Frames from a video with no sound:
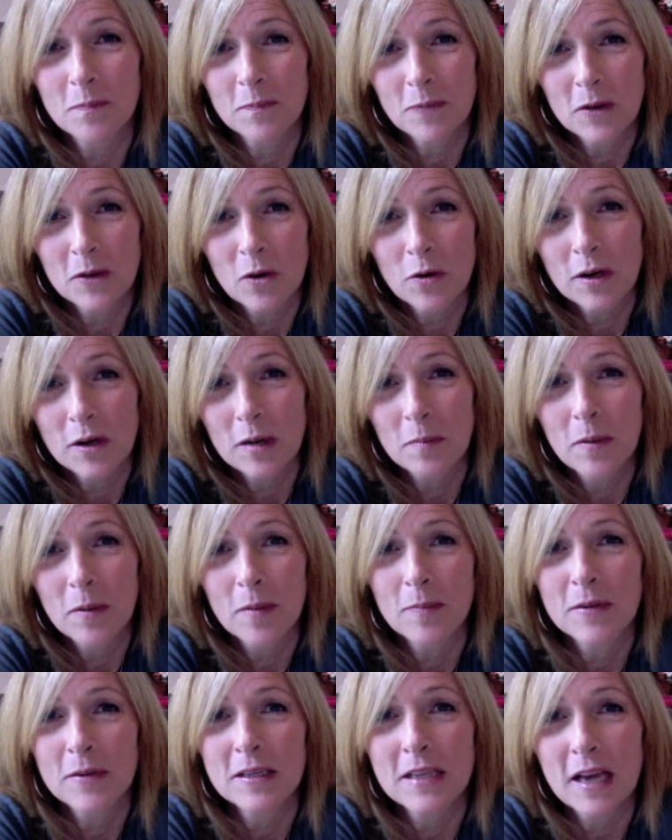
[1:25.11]
Yorkie
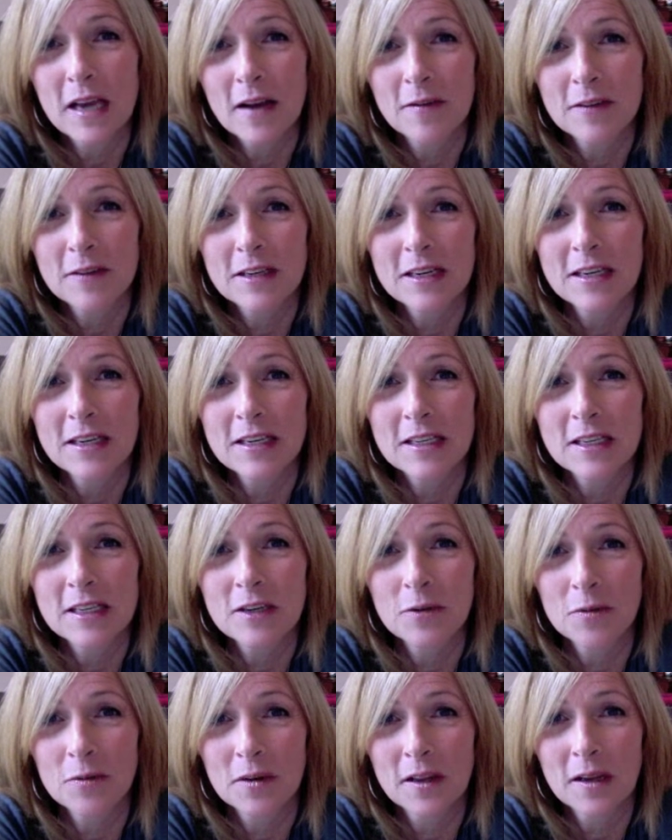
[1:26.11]
puppies have a tendency to
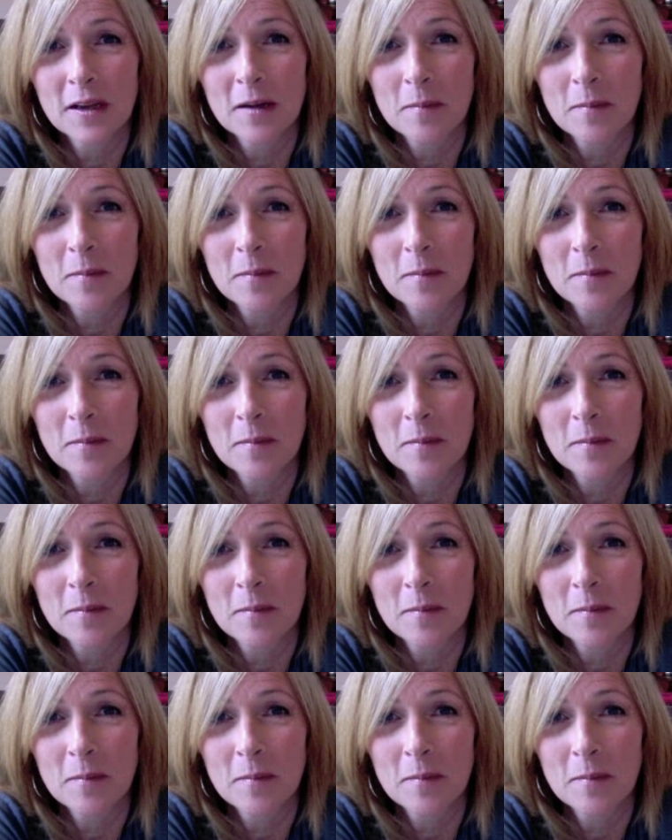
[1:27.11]
really